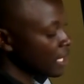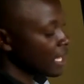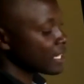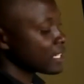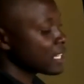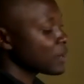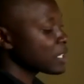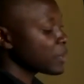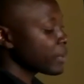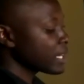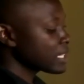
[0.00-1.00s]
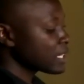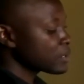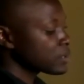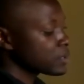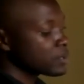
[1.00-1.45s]
And the downer part, I
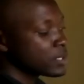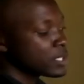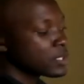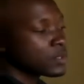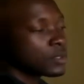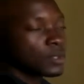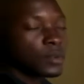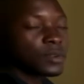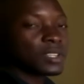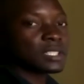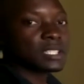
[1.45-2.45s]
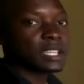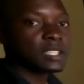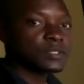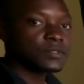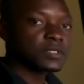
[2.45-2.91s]
told you this is always a
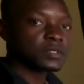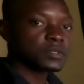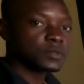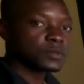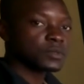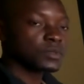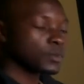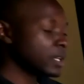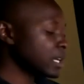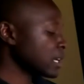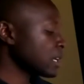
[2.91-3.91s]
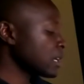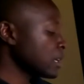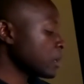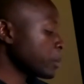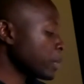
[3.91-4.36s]
difference of 2 squared.
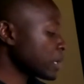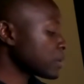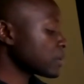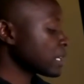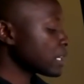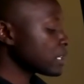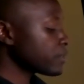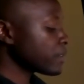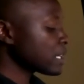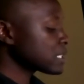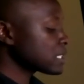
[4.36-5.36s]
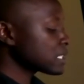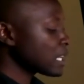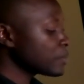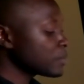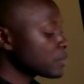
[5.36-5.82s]
But you get the first
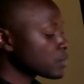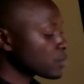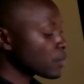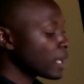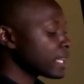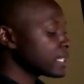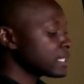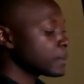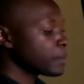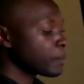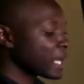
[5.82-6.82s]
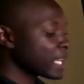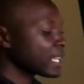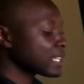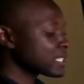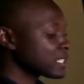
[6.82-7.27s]
term squared
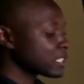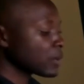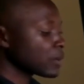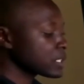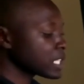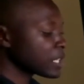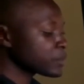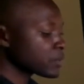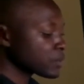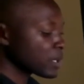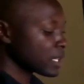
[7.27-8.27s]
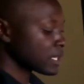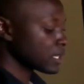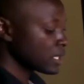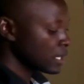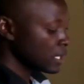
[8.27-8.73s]
minus the second term squared.
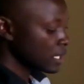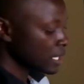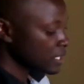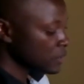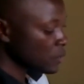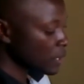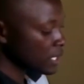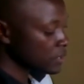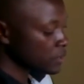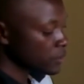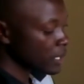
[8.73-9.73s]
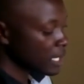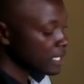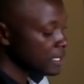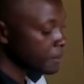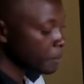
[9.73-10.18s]
That's 1
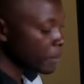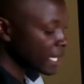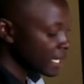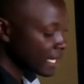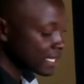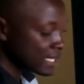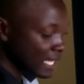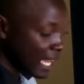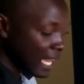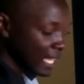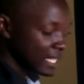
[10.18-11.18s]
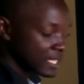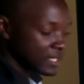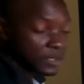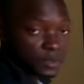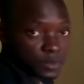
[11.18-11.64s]
squared minus I
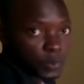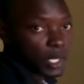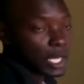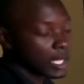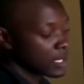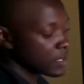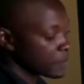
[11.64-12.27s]
squared.